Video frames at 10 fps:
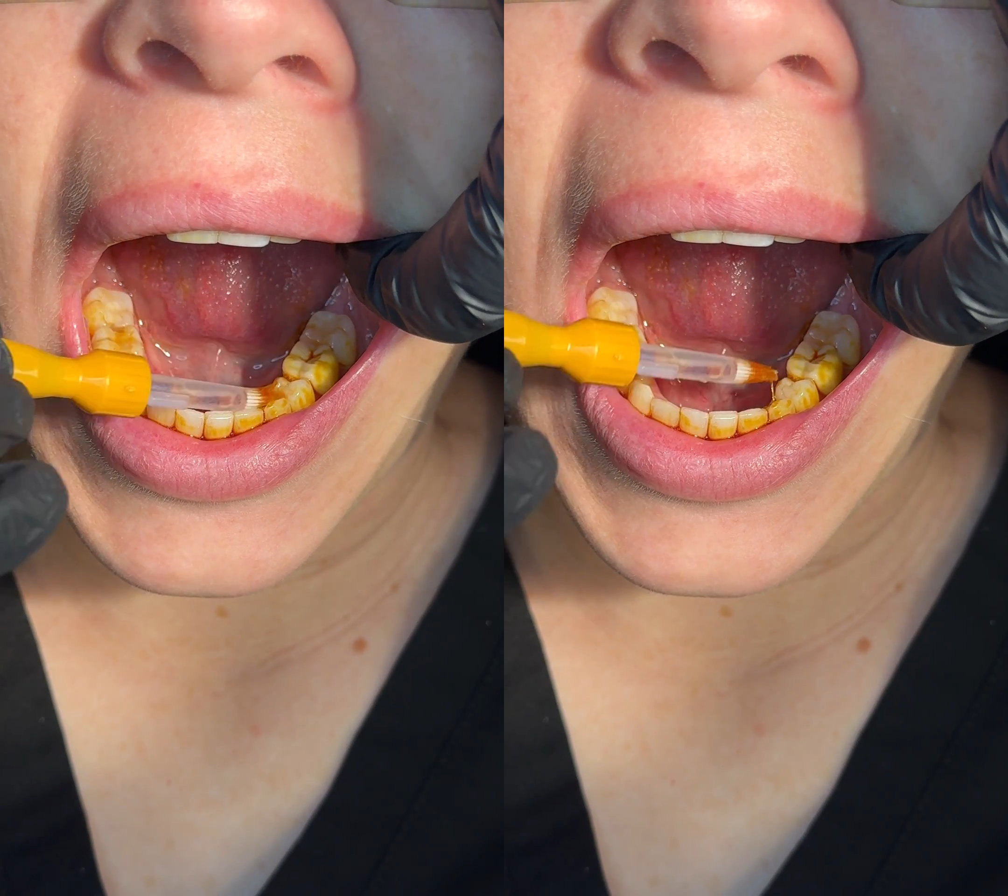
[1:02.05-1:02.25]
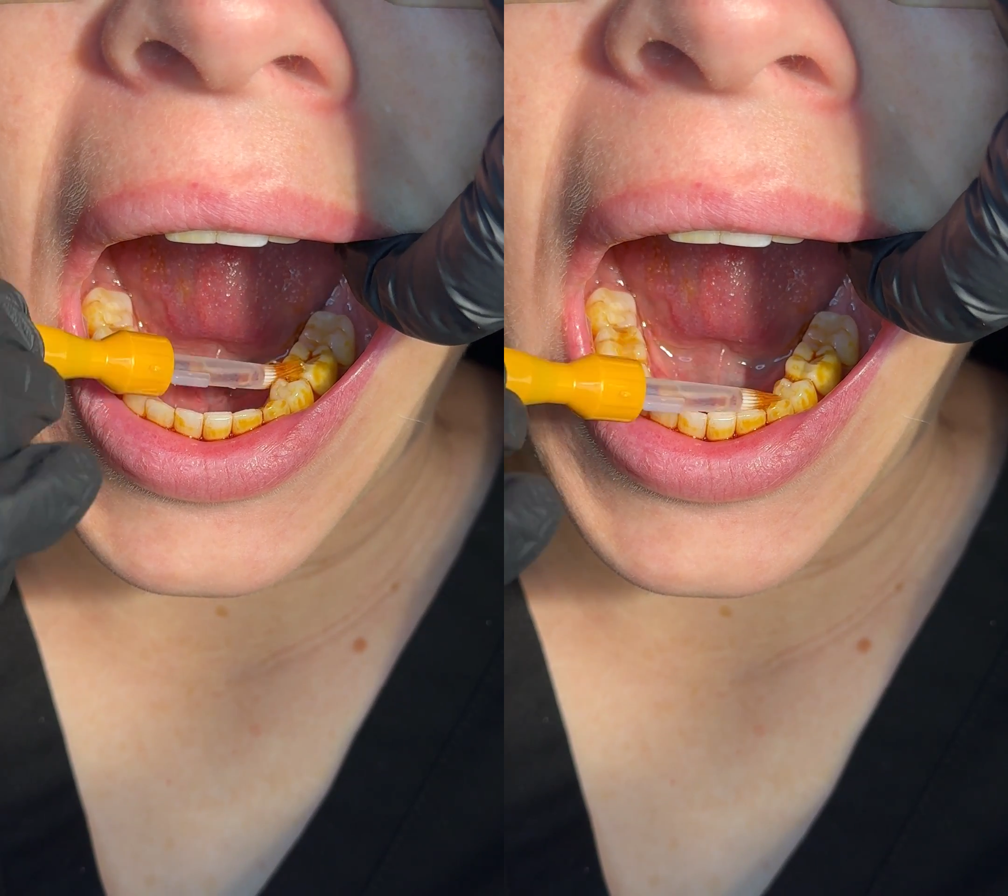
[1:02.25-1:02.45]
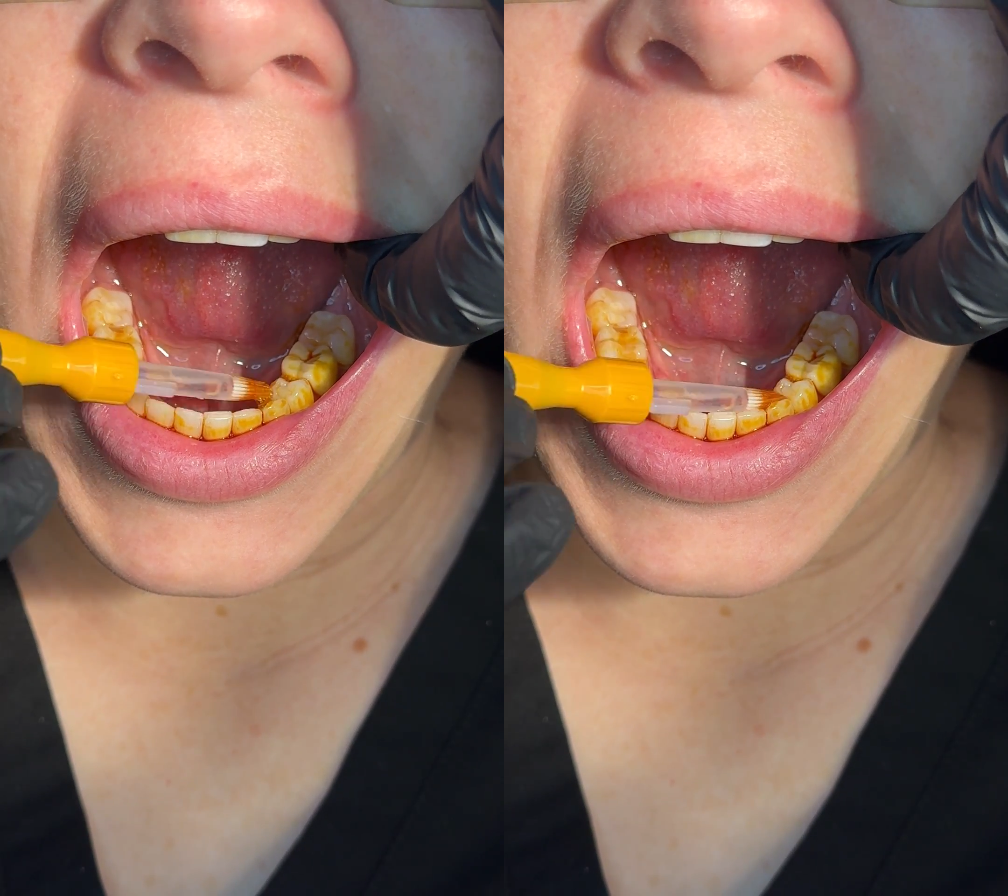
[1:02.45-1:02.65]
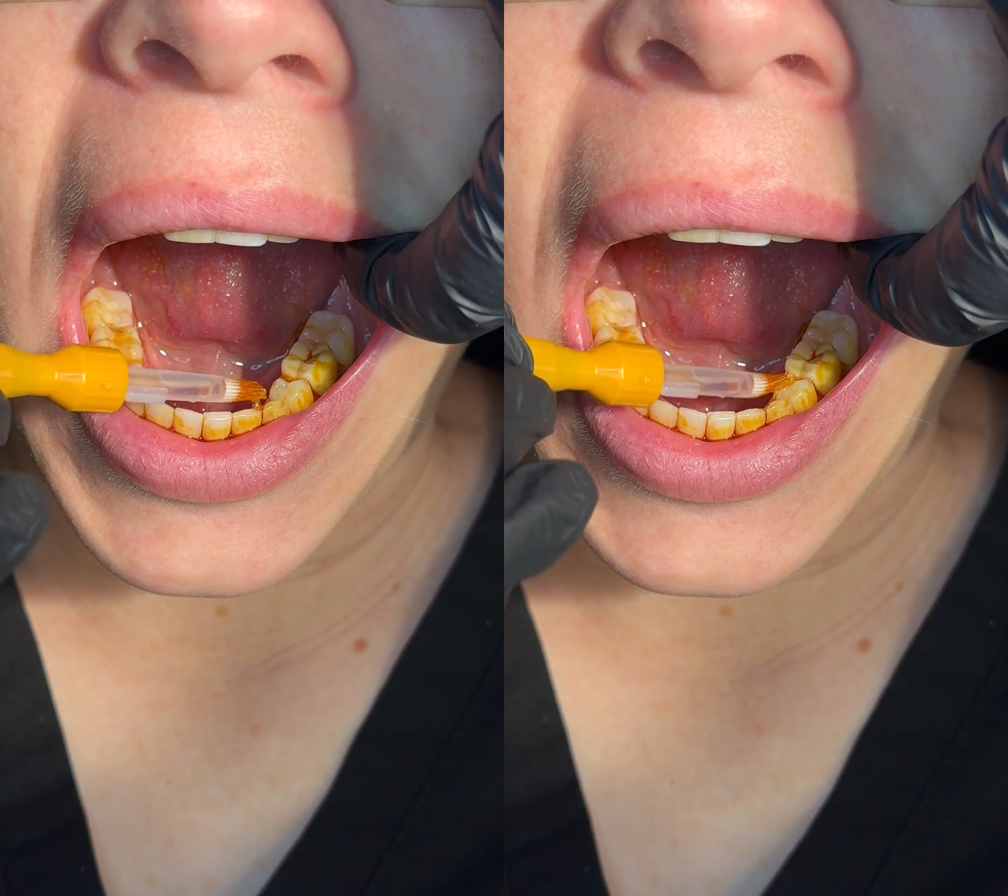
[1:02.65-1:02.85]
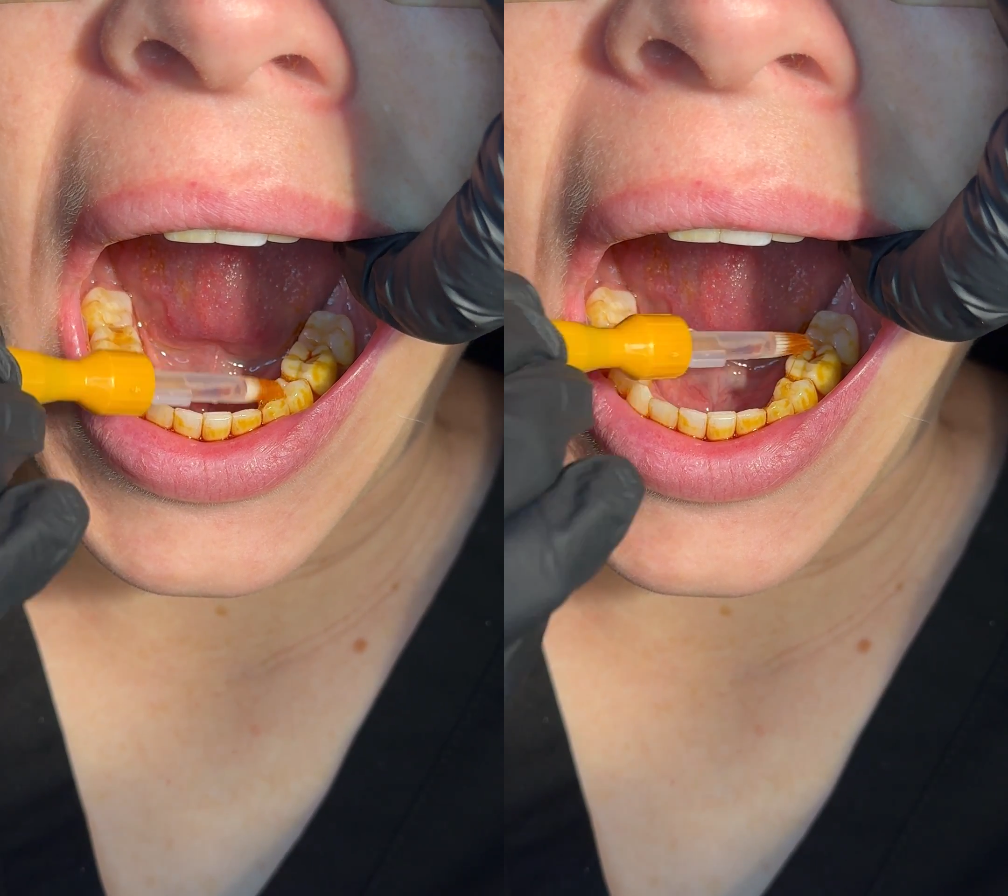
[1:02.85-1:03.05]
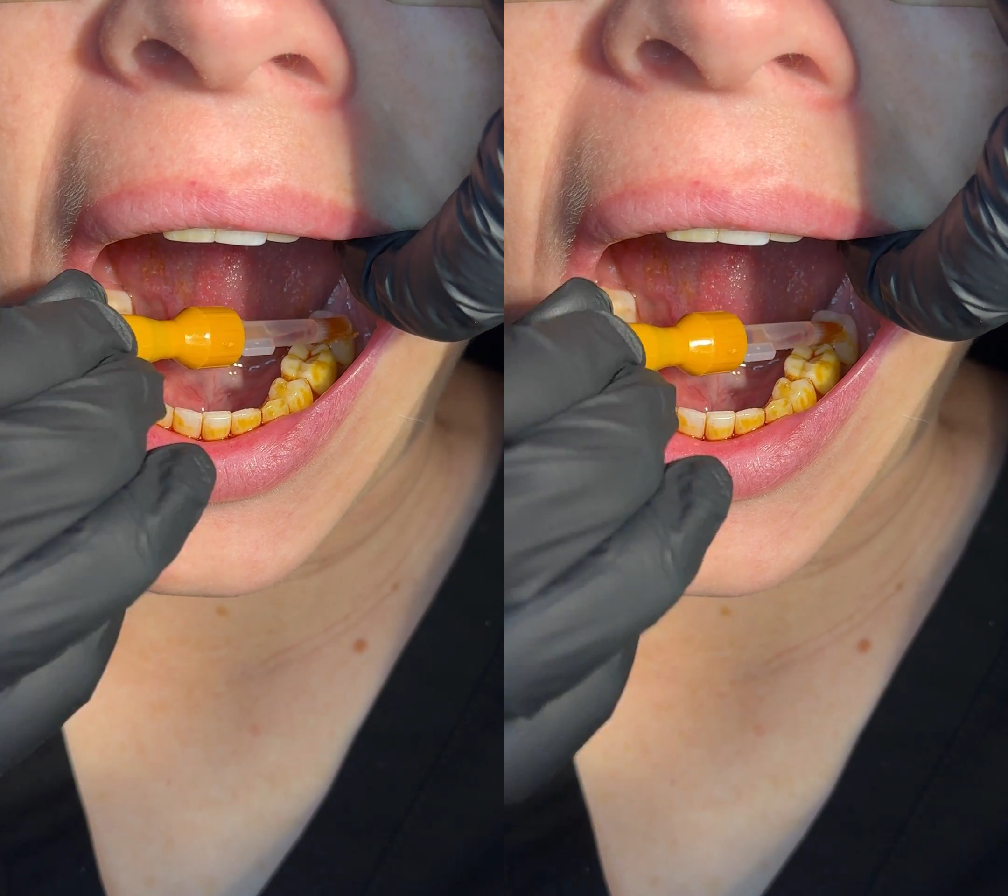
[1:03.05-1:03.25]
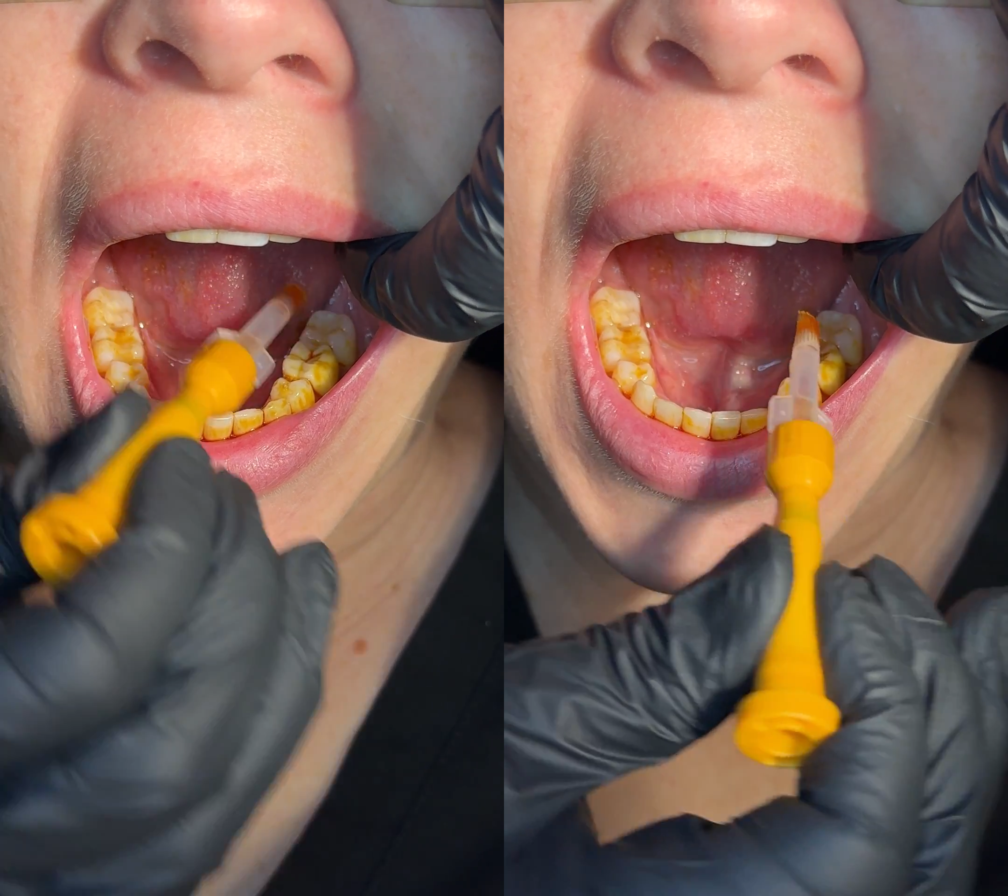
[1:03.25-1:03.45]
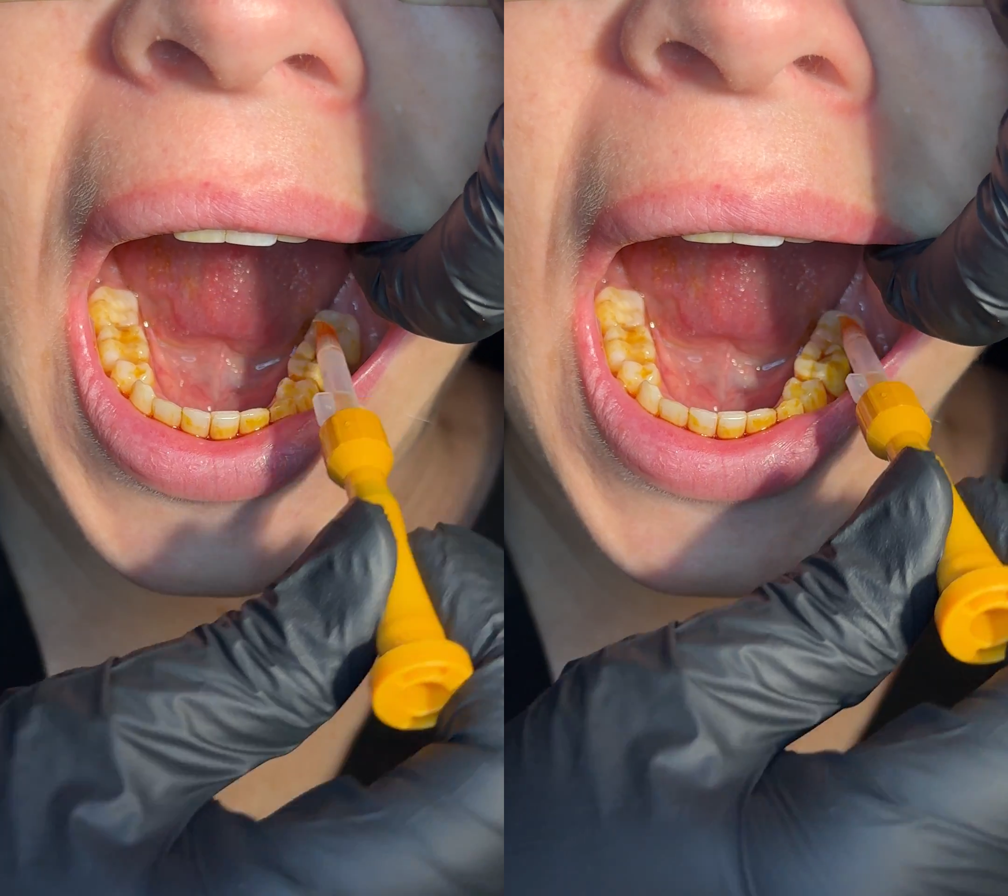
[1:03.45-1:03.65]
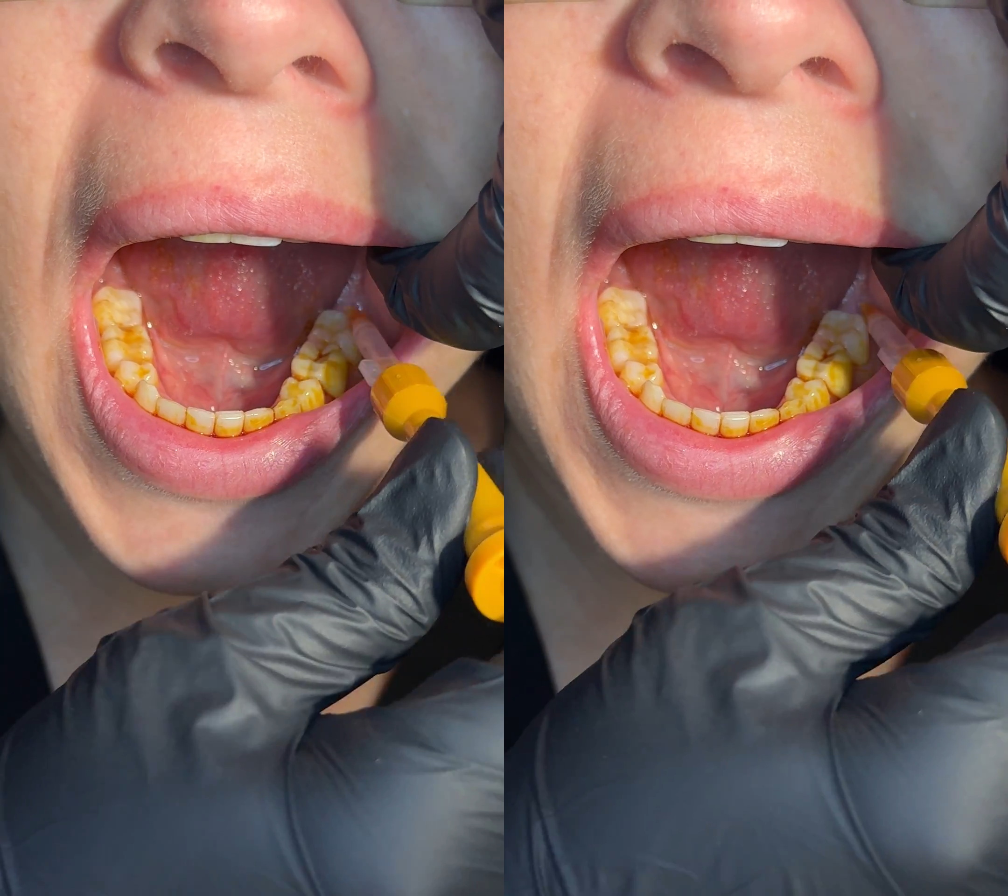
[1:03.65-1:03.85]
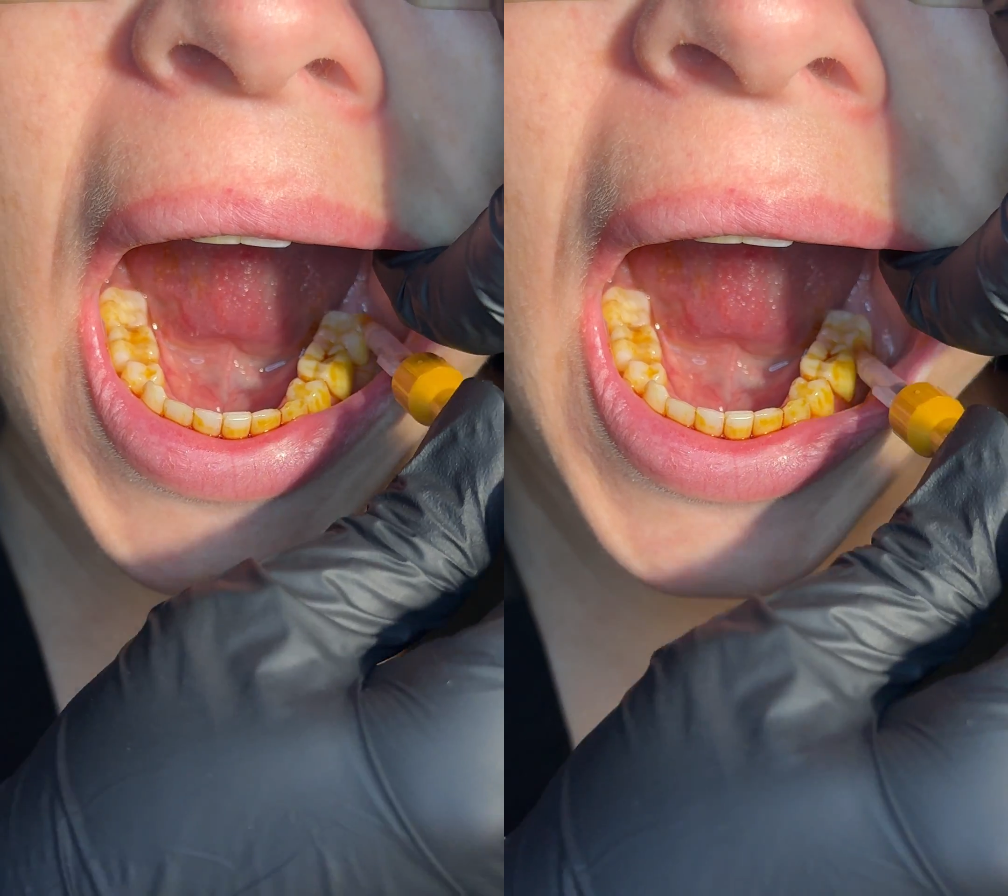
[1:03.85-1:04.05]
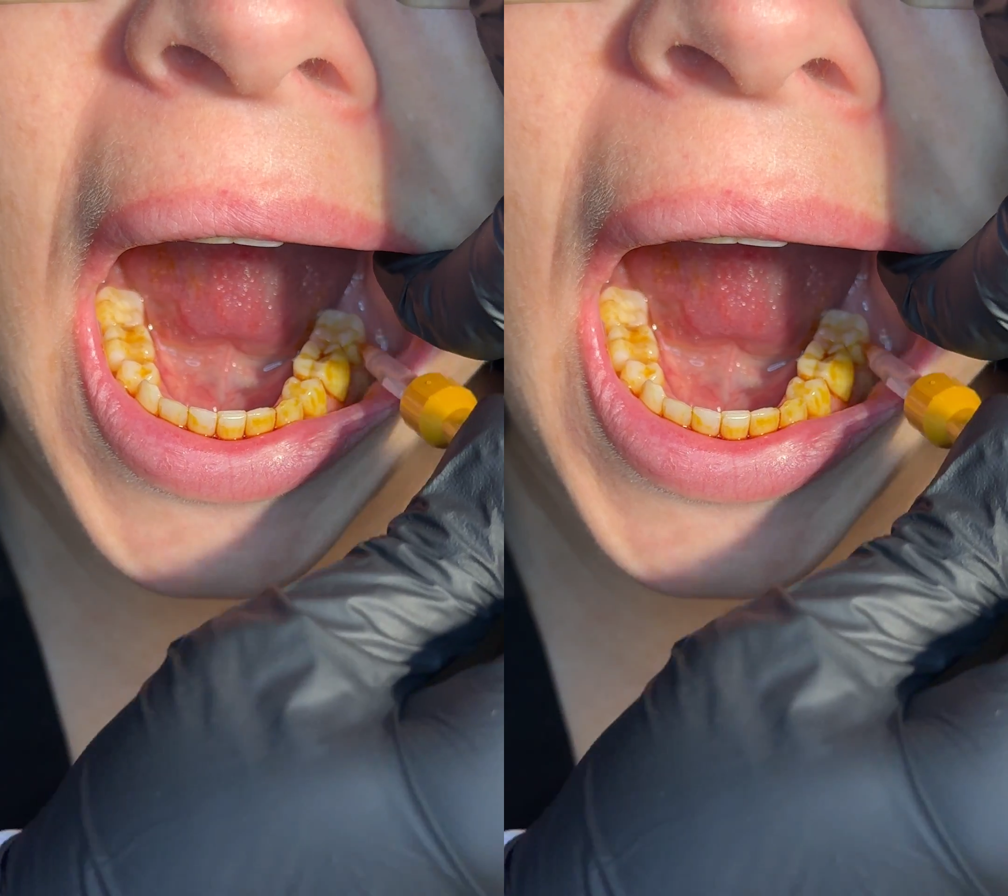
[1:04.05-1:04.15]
afterwards. And this will get